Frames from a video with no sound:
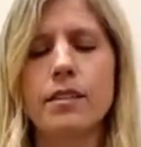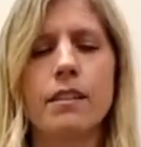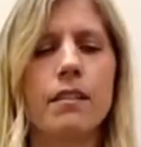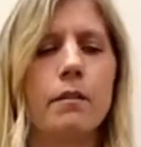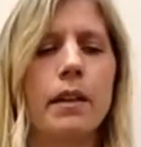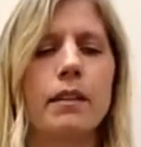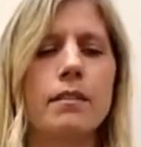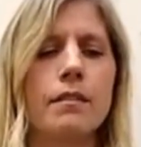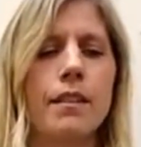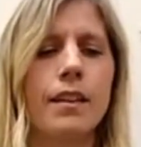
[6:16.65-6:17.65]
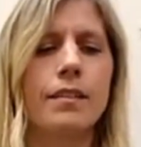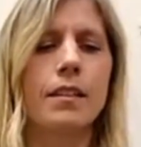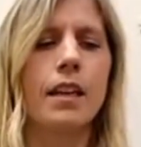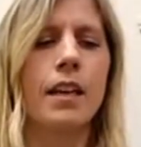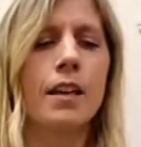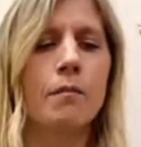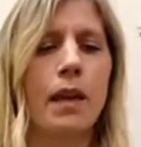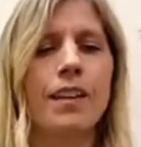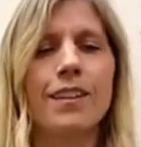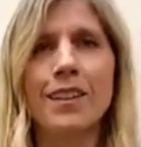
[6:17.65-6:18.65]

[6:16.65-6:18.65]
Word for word: so that we can do things like make